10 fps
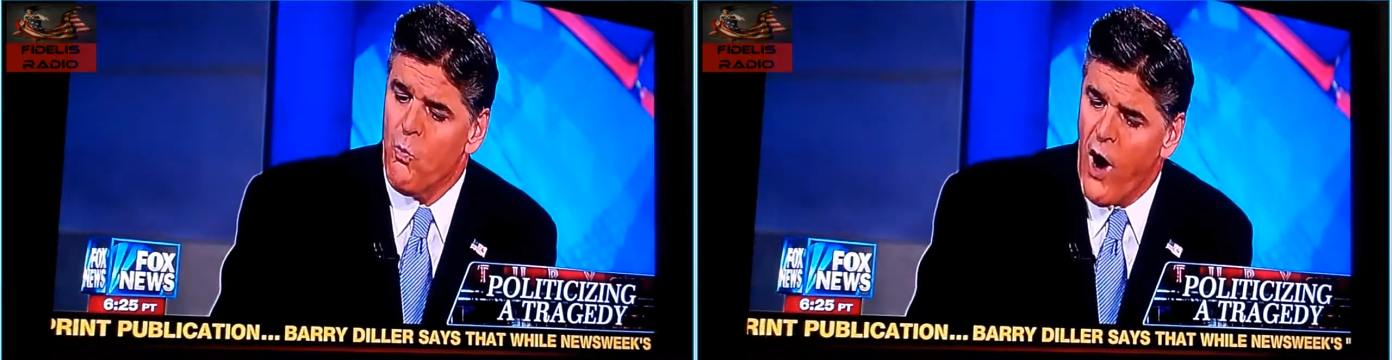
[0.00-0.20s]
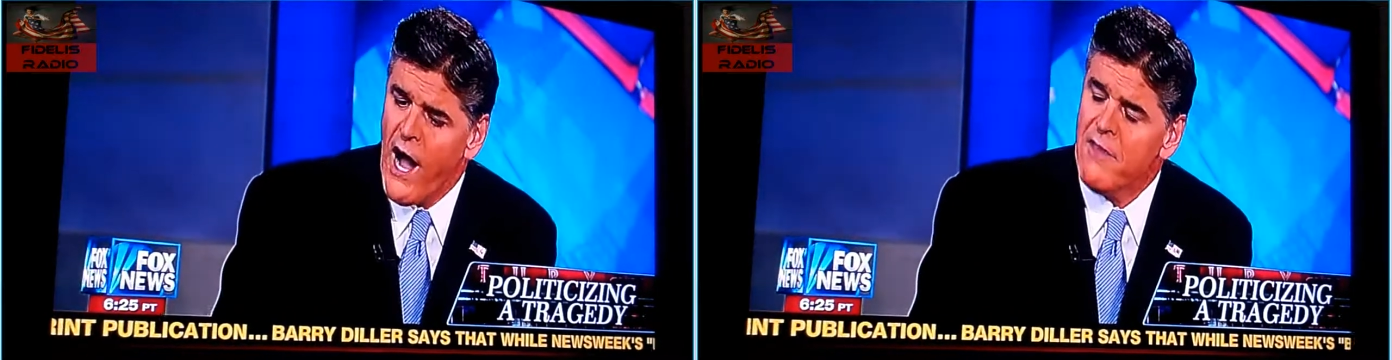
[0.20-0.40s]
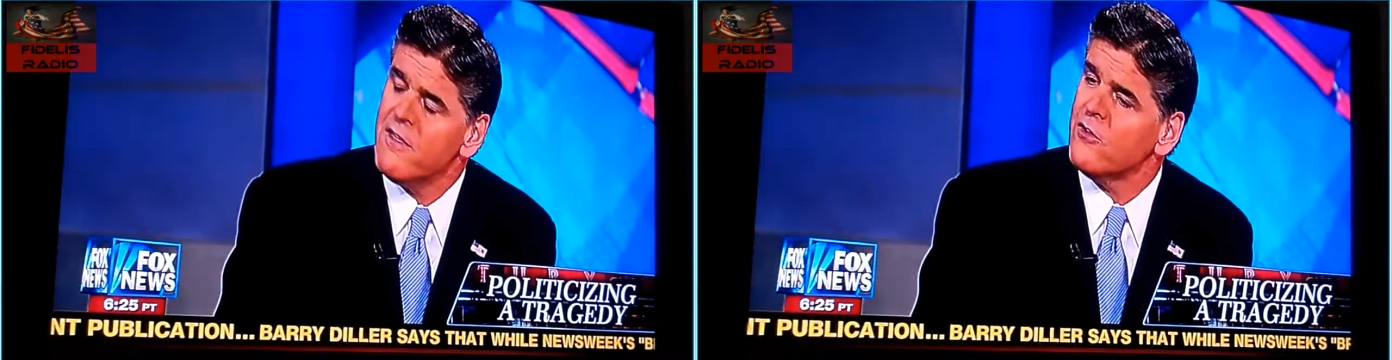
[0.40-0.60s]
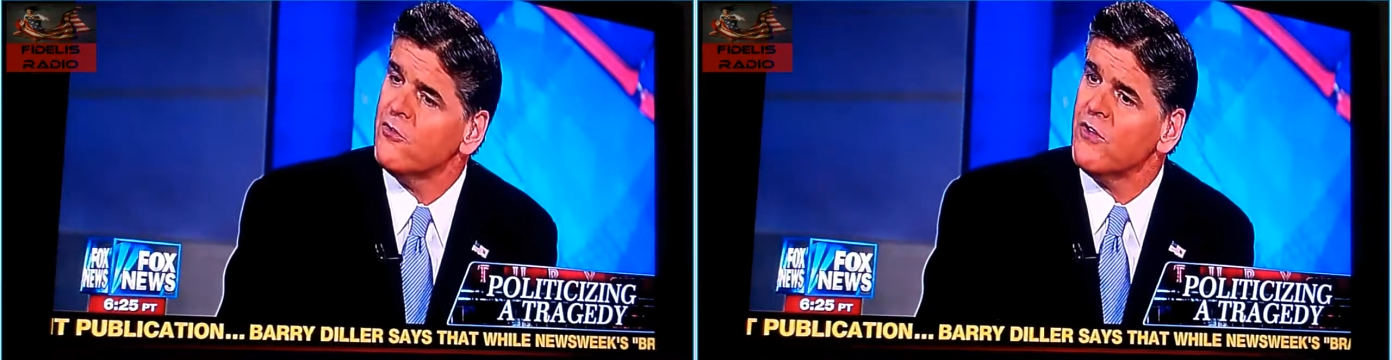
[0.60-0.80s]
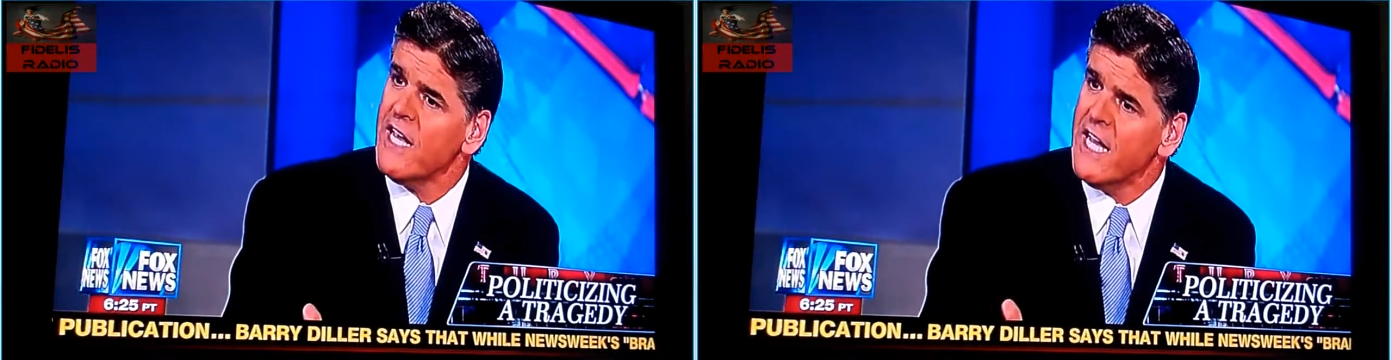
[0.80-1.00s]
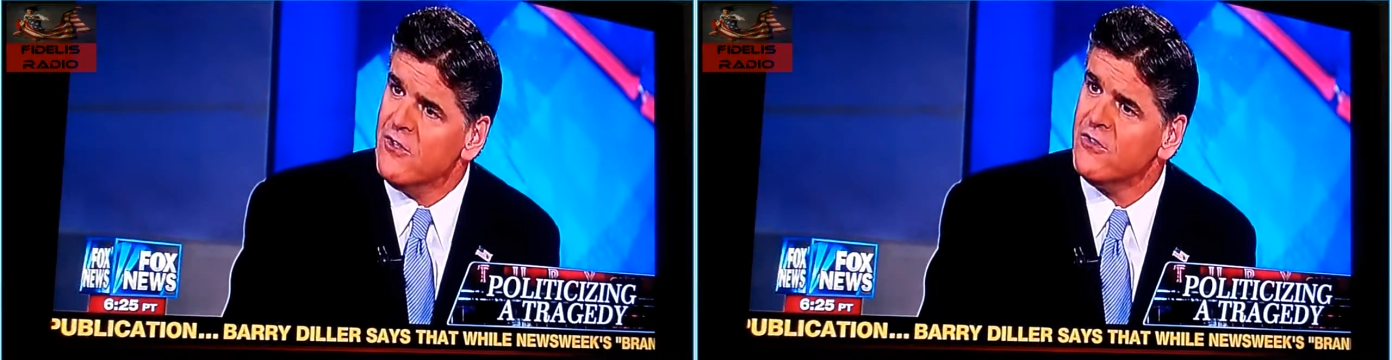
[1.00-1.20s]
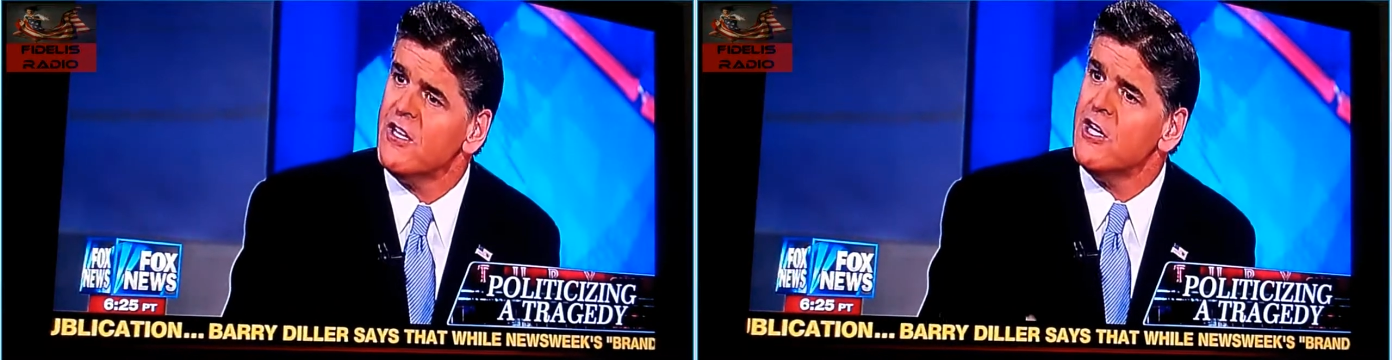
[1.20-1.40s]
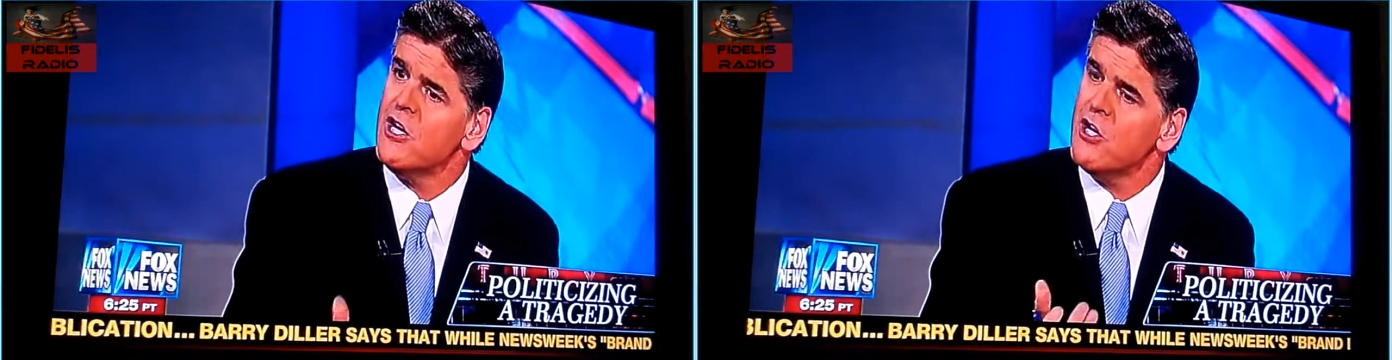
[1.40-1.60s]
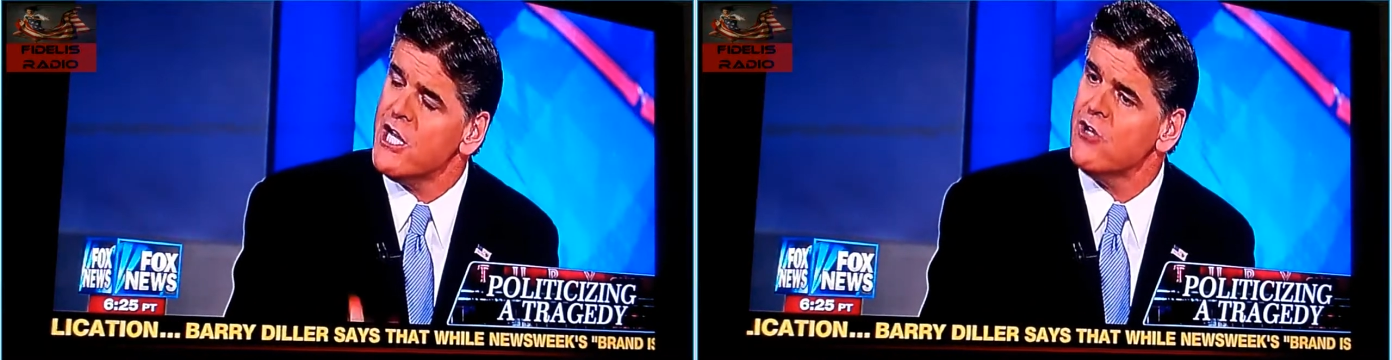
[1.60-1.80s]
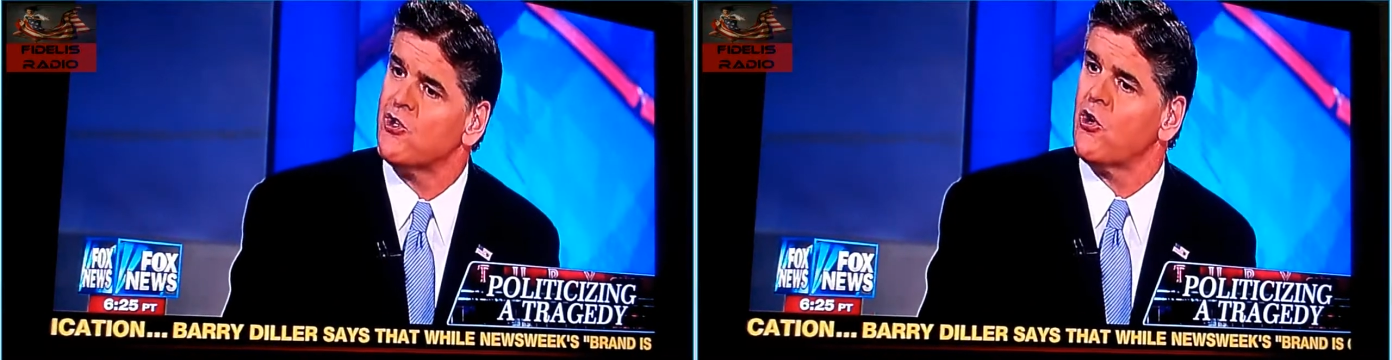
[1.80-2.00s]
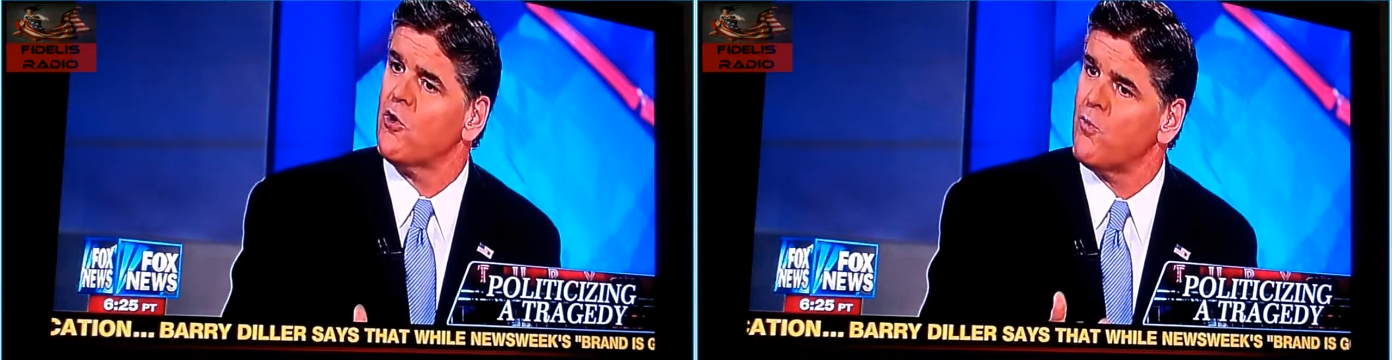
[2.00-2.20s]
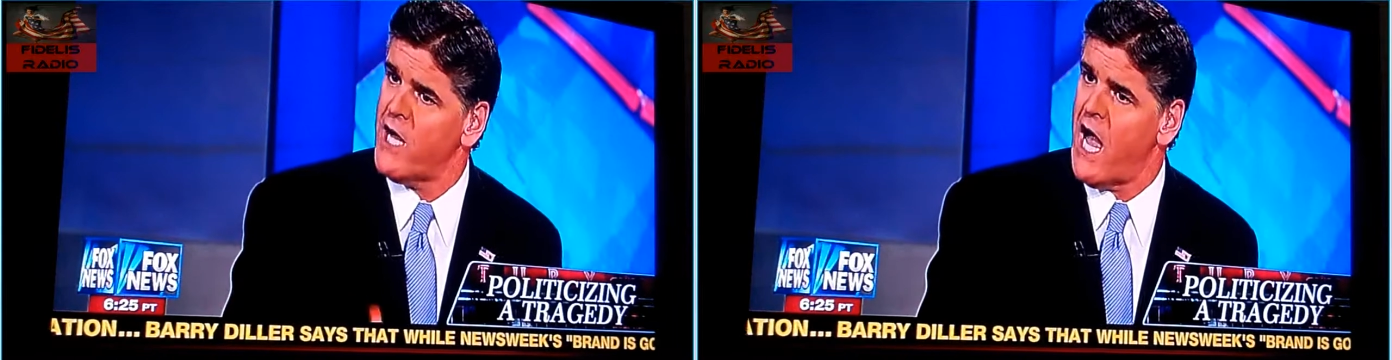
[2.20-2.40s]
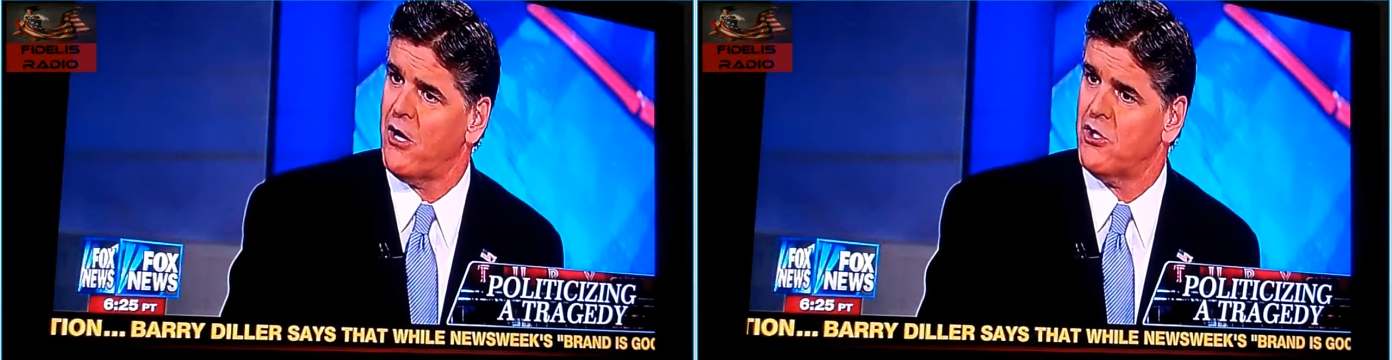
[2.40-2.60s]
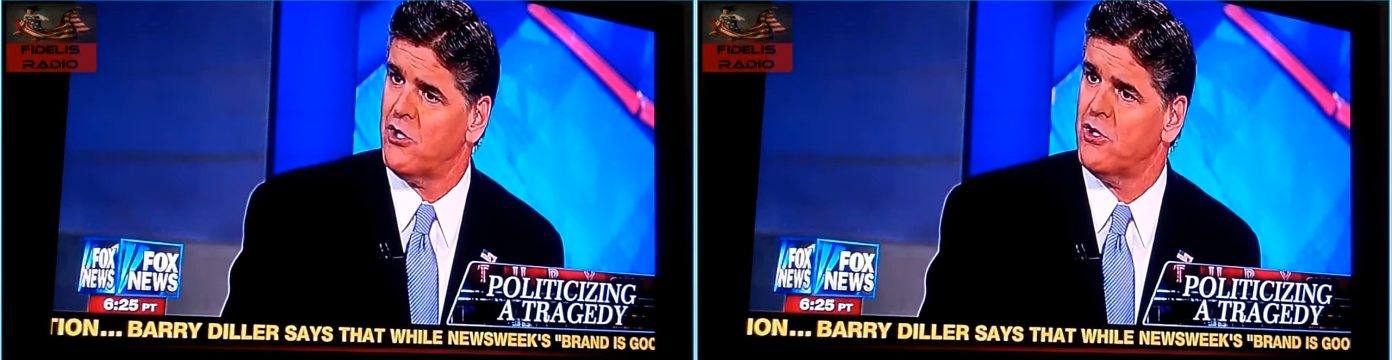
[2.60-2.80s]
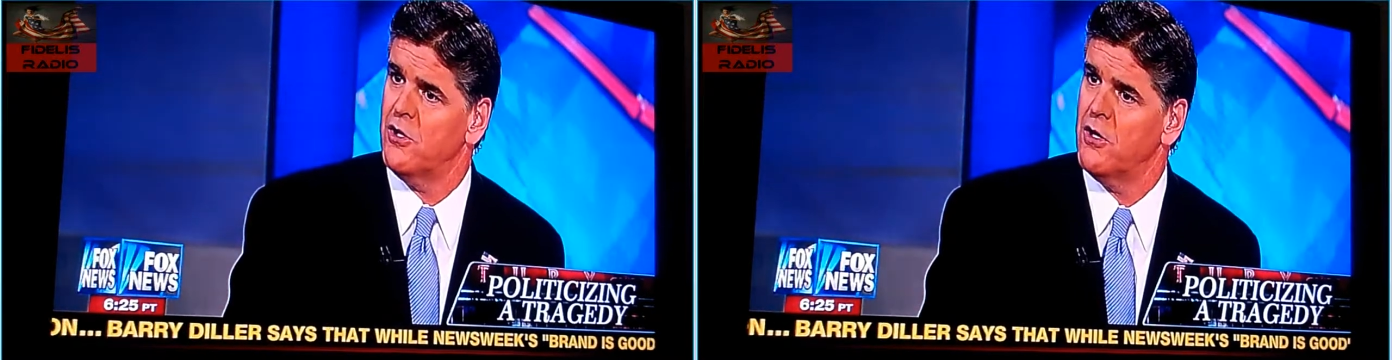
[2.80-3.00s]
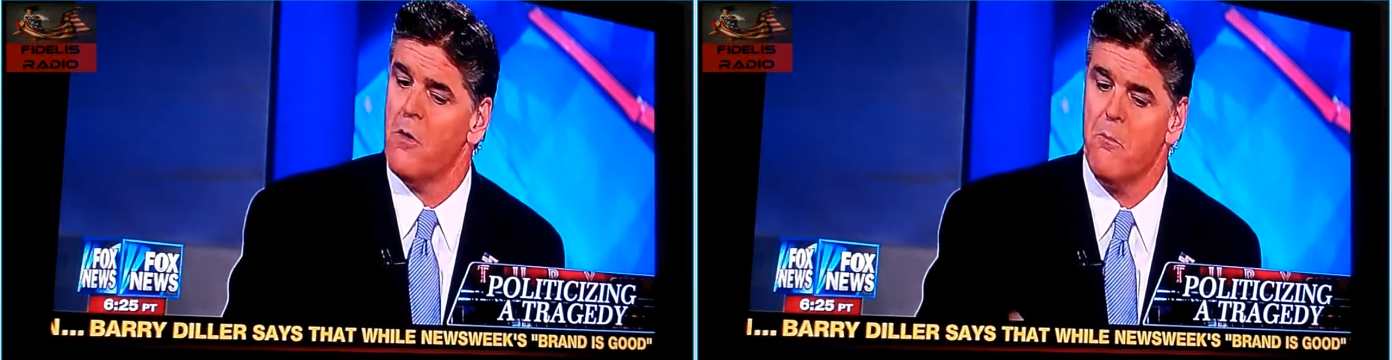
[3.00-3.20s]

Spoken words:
Why this instant knee-jerk reaction